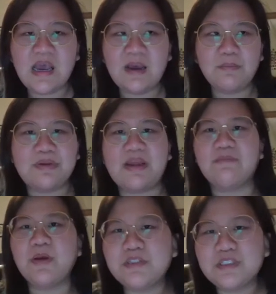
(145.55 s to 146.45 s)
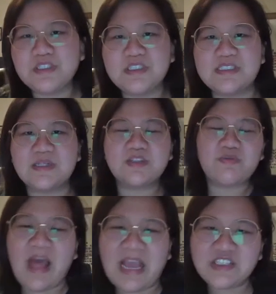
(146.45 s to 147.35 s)
We would have posters and
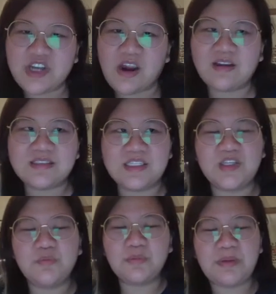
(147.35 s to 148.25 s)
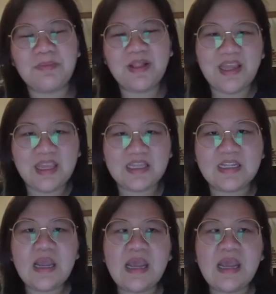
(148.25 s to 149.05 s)
flashcards, and you would be playing it.